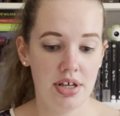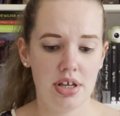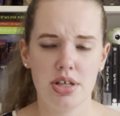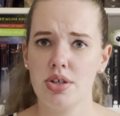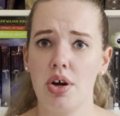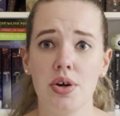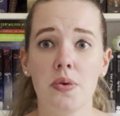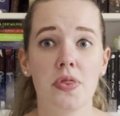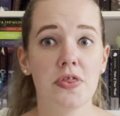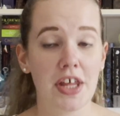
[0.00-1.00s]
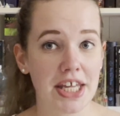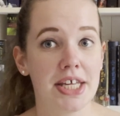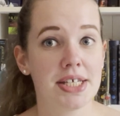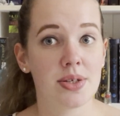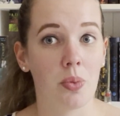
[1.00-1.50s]
So I don't think
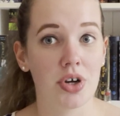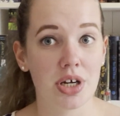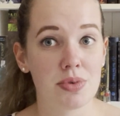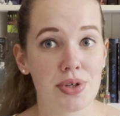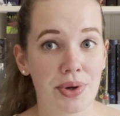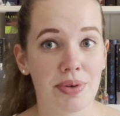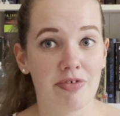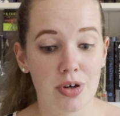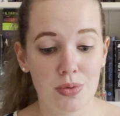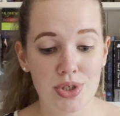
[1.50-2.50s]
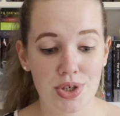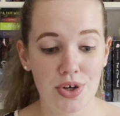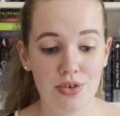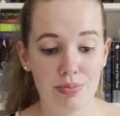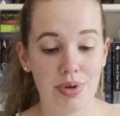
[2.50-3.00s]
it's the one I was looking forward
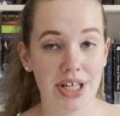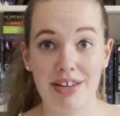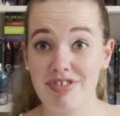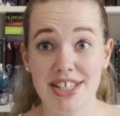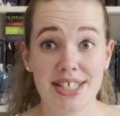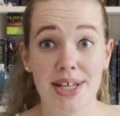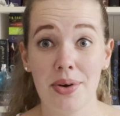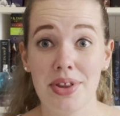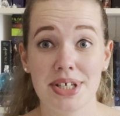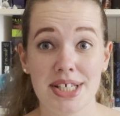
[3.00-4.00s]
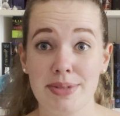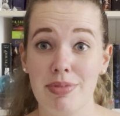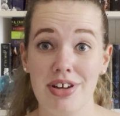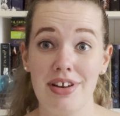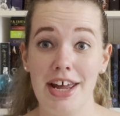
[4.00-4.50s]
to, but even still this has
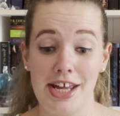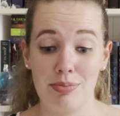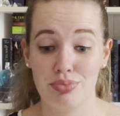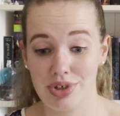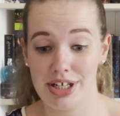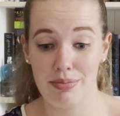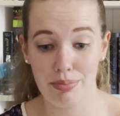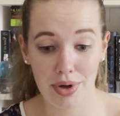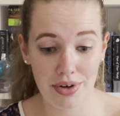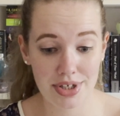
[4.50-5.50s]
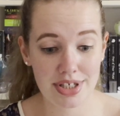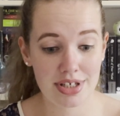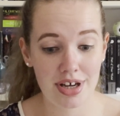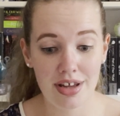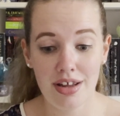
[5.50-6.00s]
been a brilliant box.
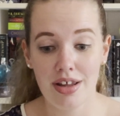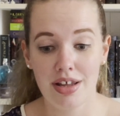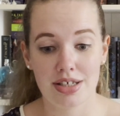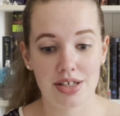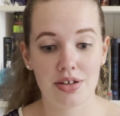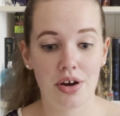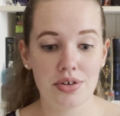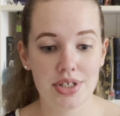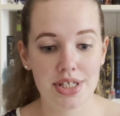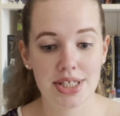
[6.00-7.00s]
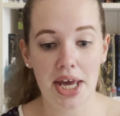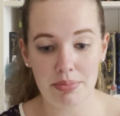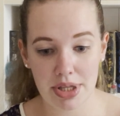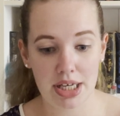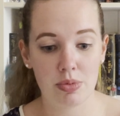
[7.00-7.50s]
So the coasters, yep,
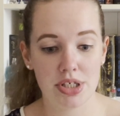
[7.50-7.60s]
they